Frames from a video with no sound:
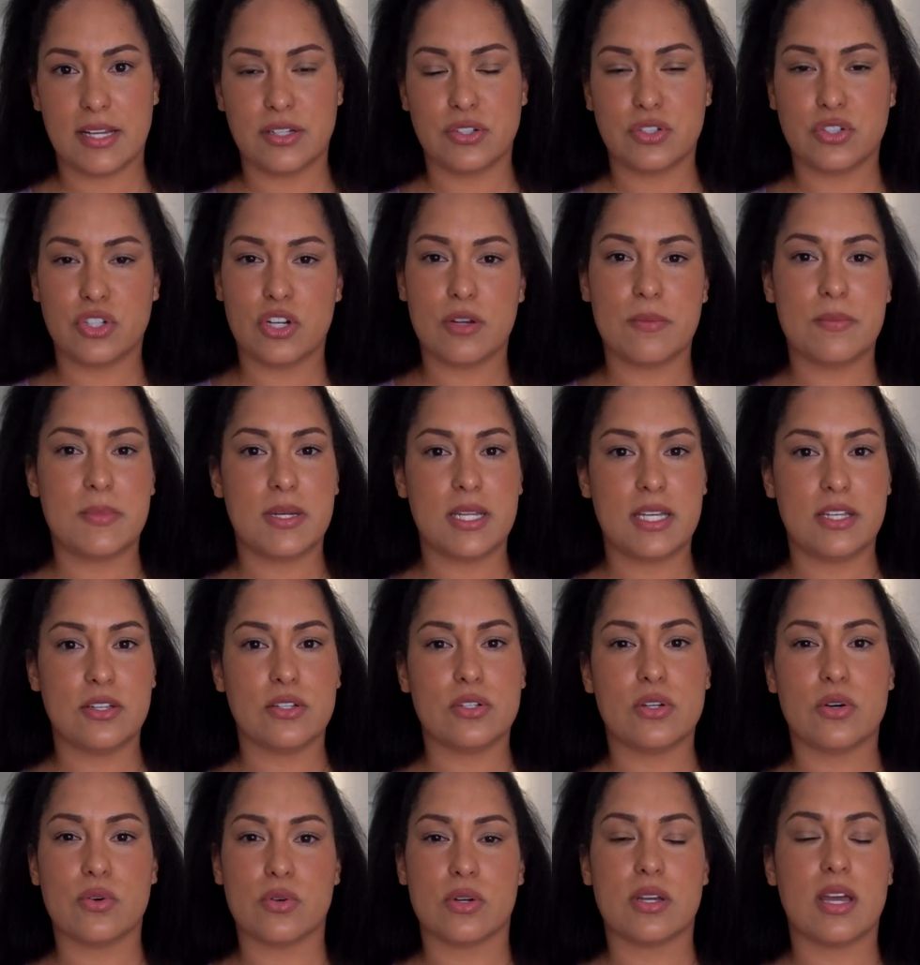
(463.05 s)
In Germany, you
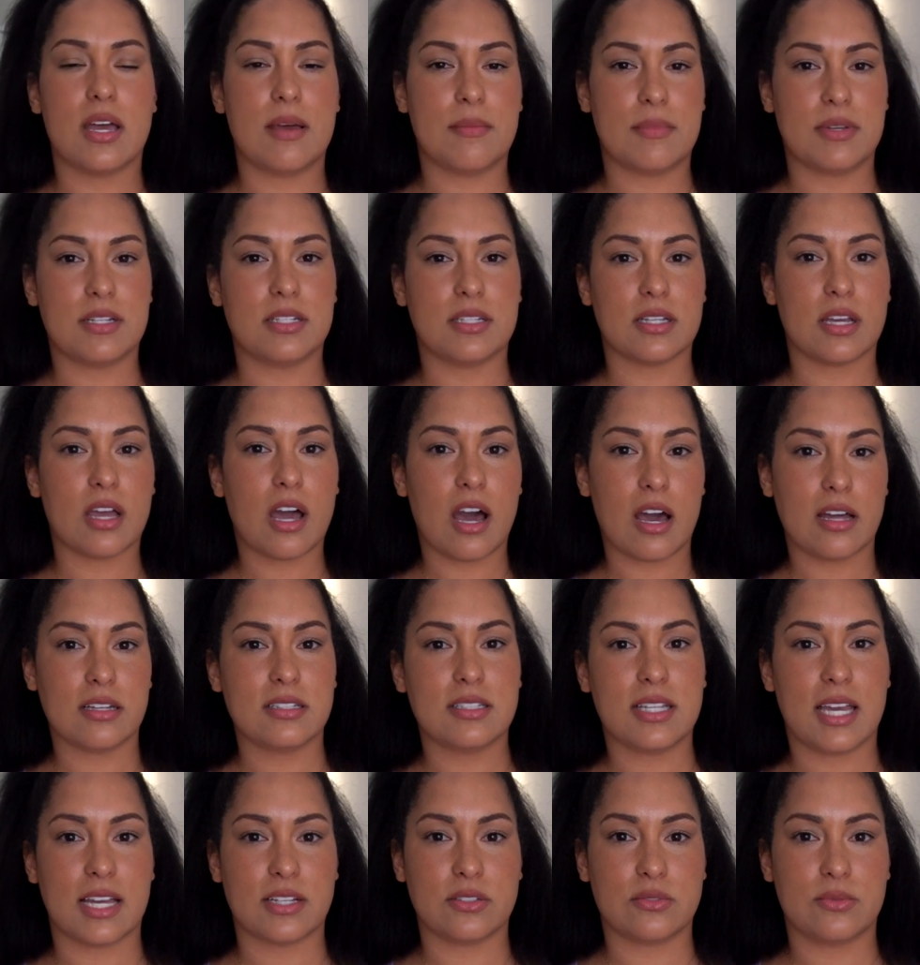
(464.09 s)
don't come into
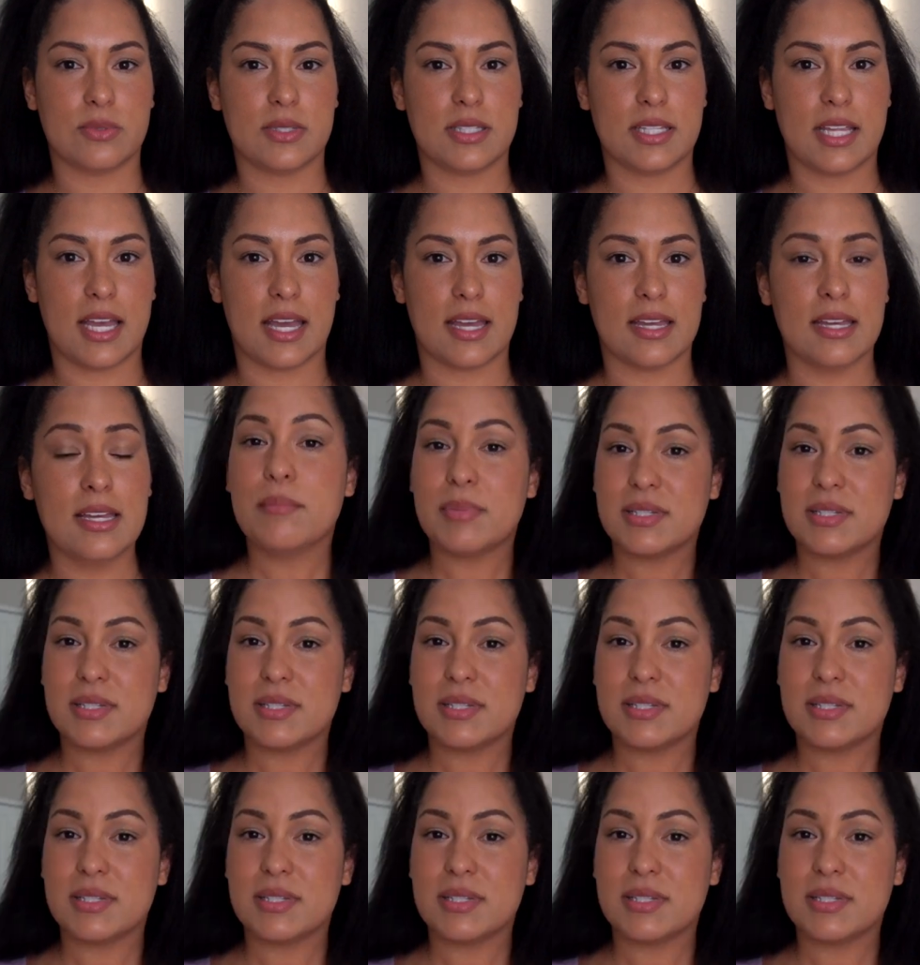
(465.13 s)
contact with that.